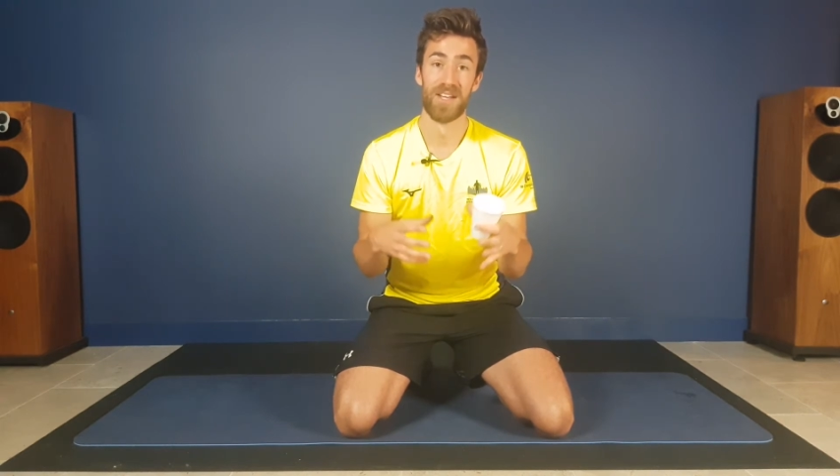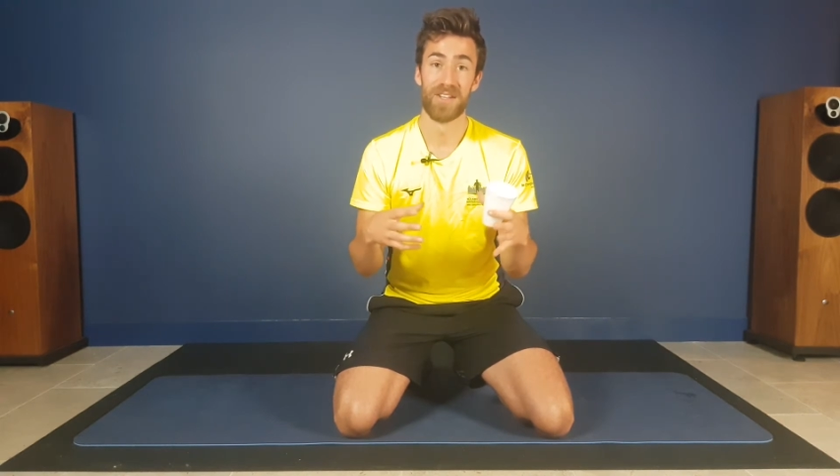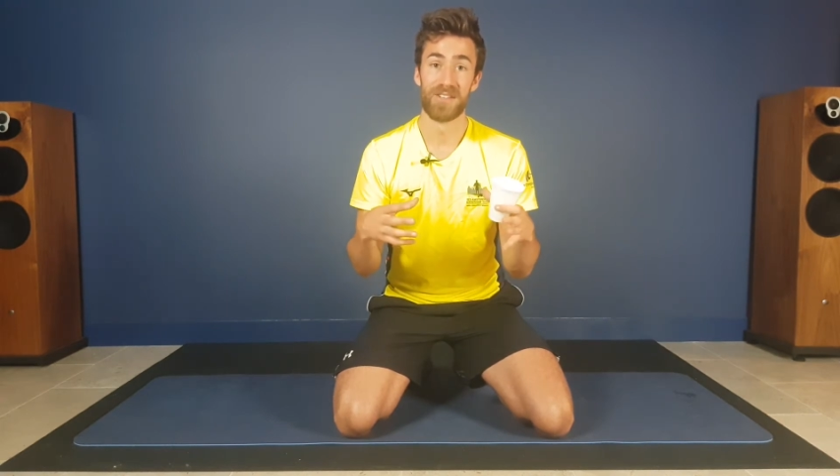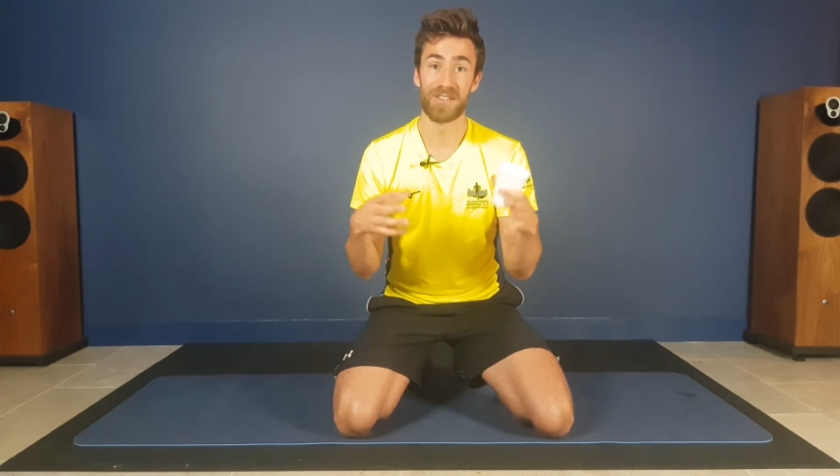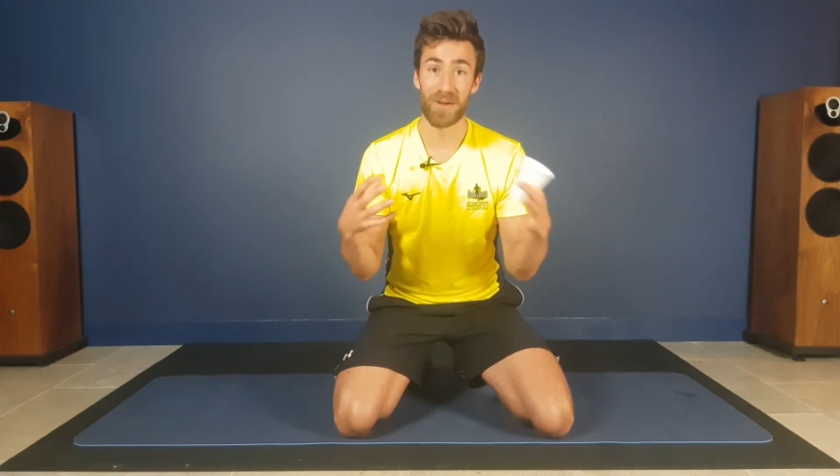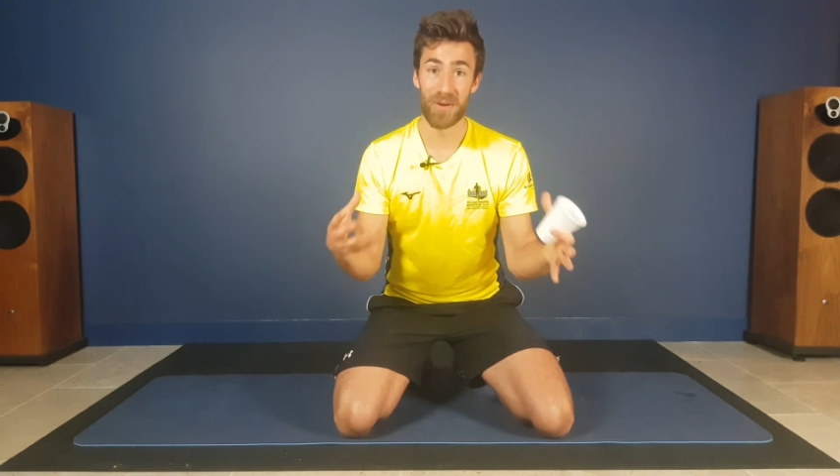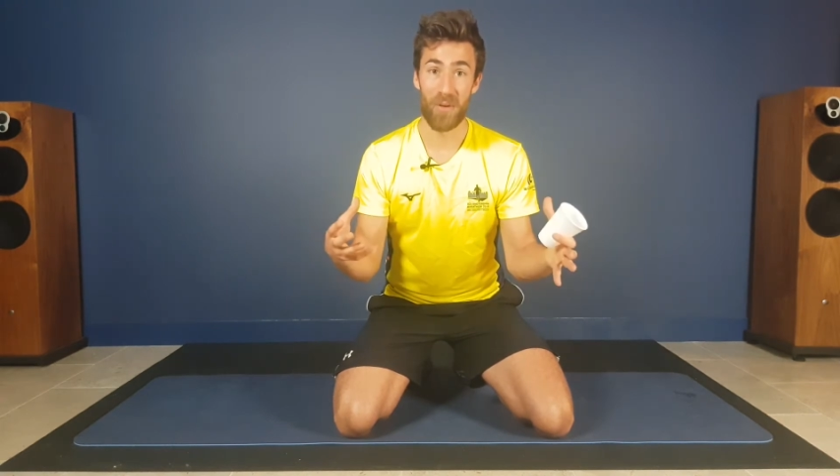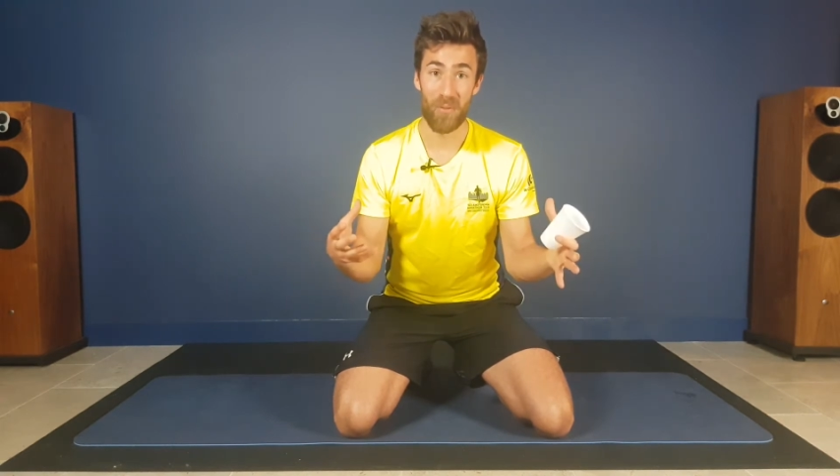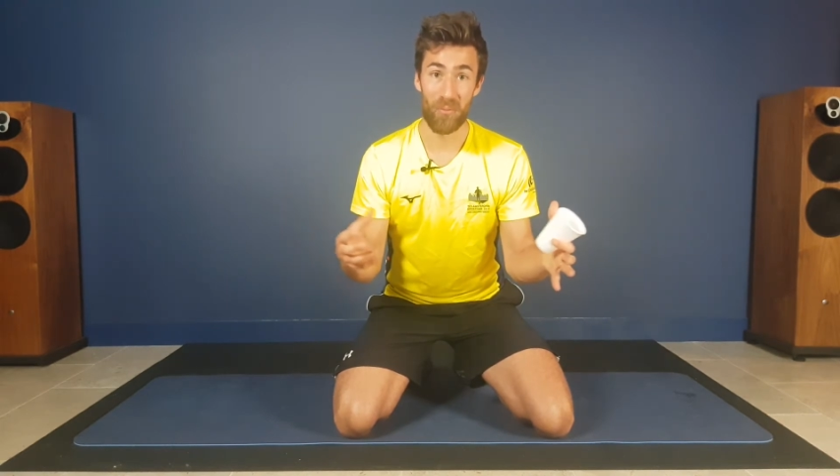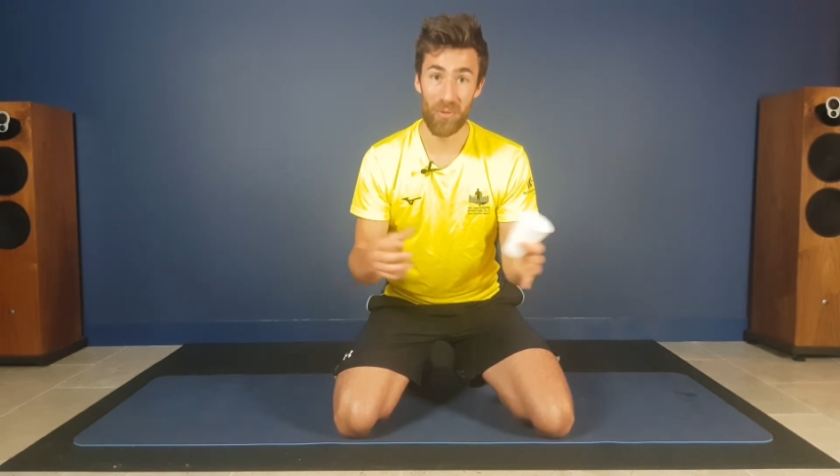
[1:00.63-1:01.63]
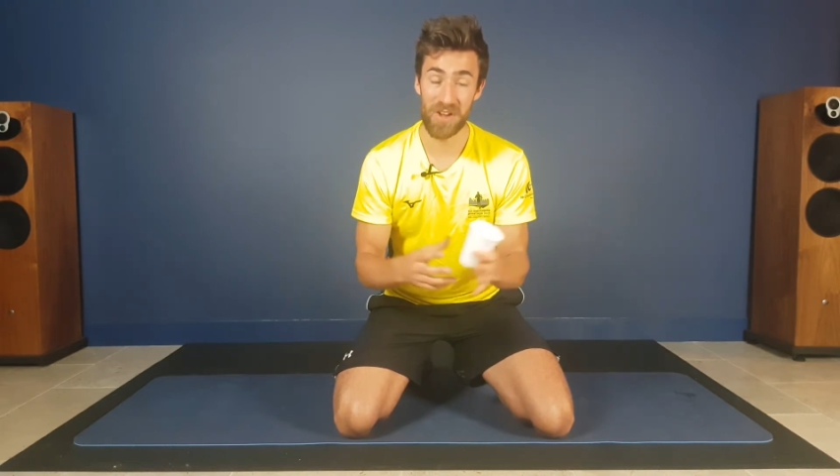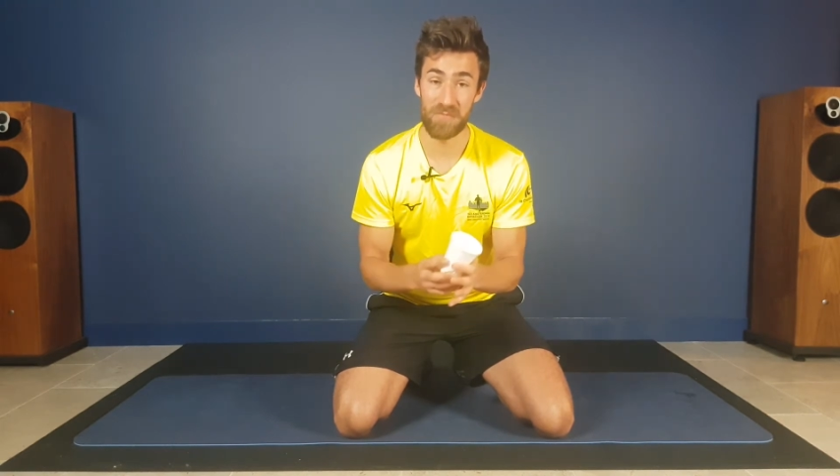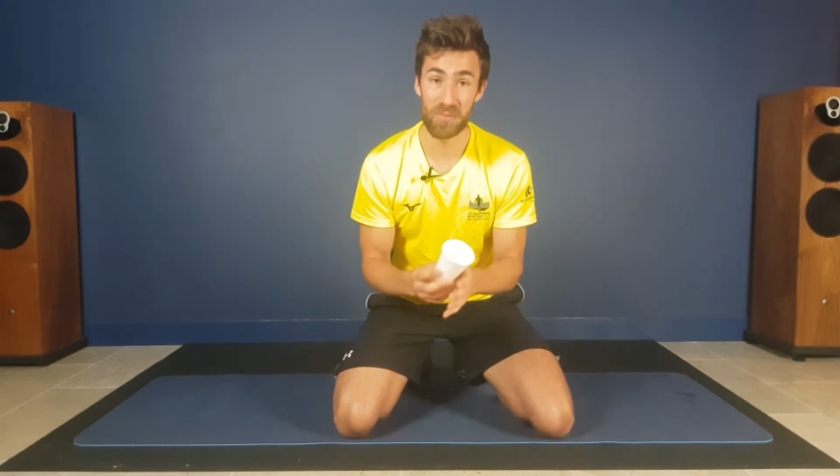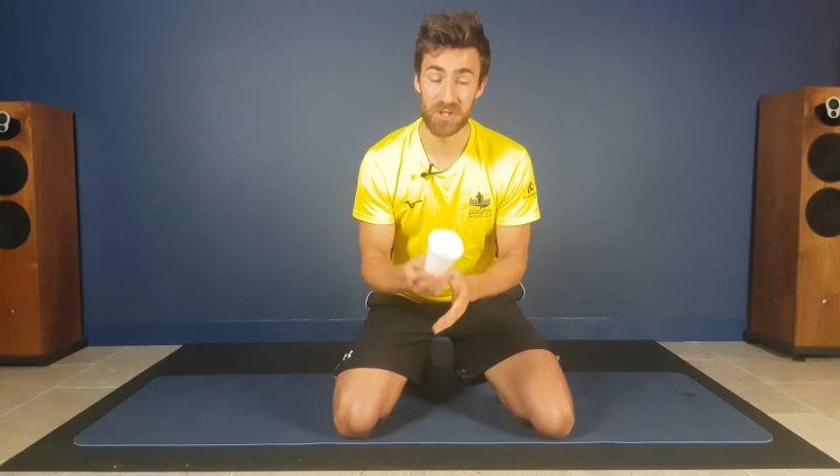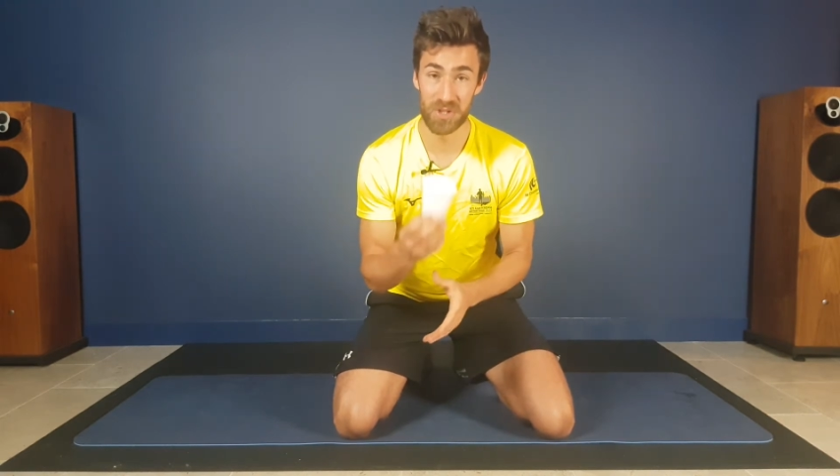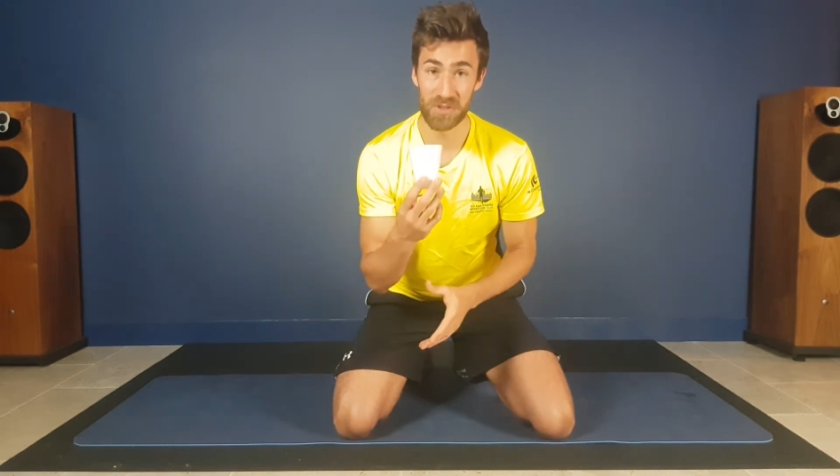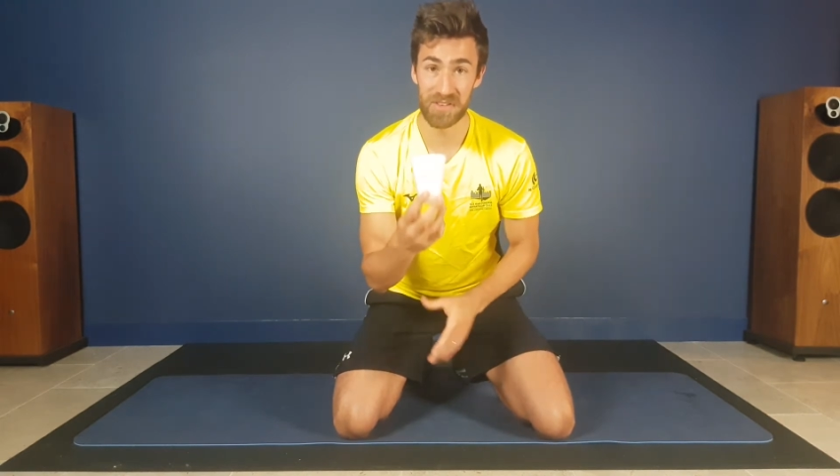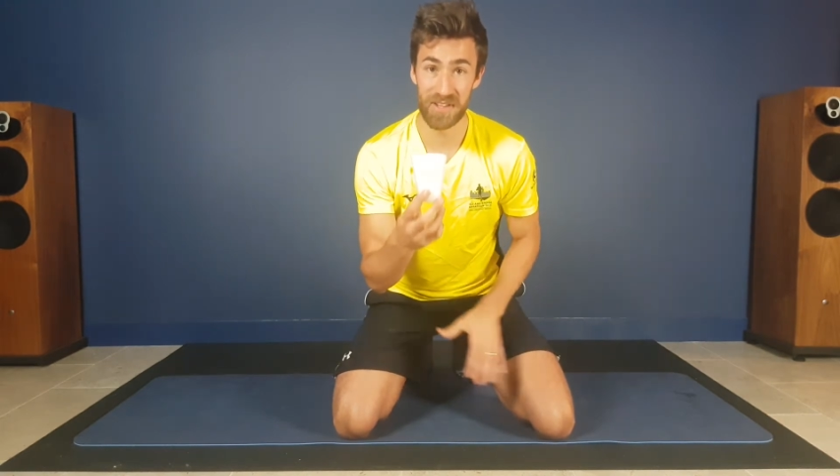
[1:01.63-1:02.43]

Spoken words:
So we've produced